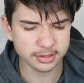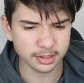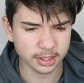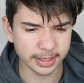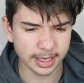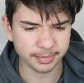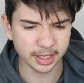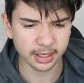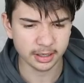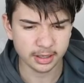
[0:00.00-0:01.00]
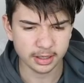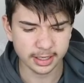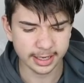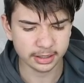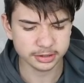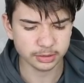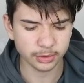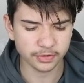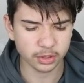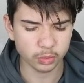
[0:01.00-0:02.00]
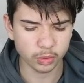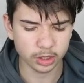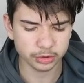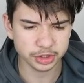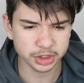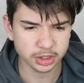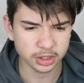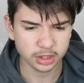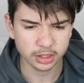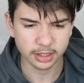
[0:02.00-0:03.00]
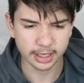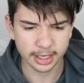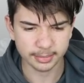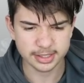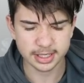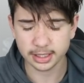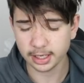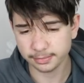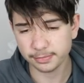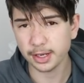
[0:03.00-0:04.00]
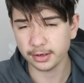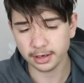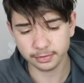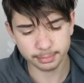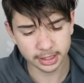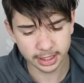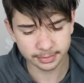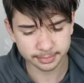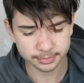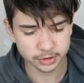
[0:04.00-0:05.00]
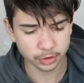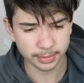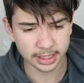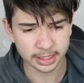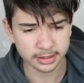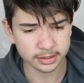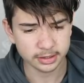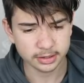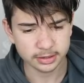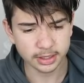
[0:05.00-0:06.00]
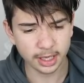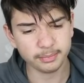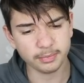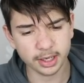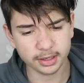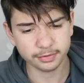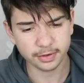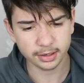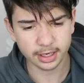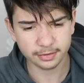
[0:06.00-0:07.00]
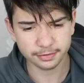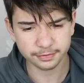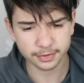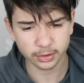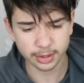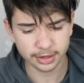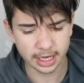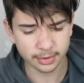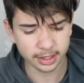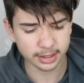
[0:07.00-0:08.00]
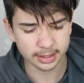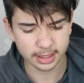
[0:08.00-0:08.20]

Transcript: got to be up there. Carlton, we've got Walsh. He's at fair enough. Miller, took Miller. Yep, I can fair enough agree with that one.